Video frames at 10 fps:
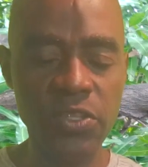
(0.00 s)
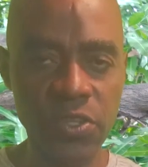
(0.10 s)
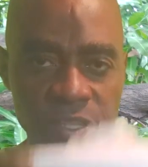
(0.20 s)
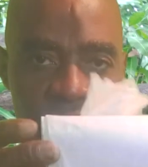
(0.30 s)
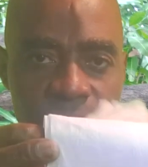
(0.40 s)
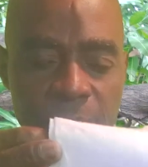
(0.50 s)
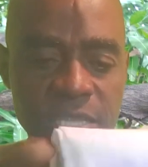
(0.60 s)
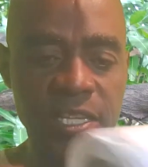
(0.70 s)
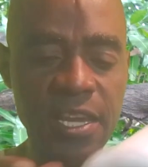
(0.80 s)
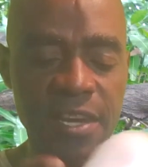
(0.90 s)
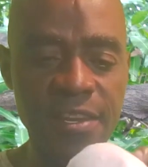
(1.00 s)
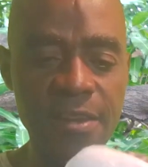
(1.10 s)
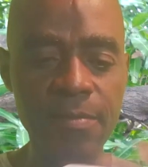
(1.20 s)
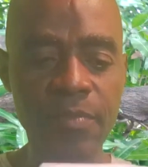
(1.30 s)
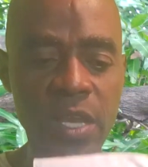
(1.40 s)
So see the splash guard
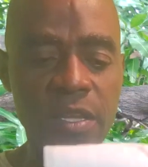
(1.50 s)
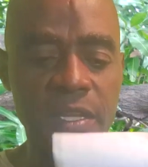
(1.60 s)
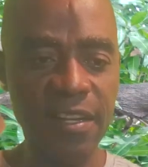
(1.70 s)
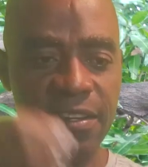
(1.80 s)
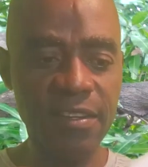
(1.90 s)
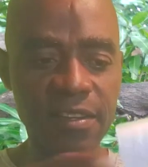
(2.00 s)
there? Look.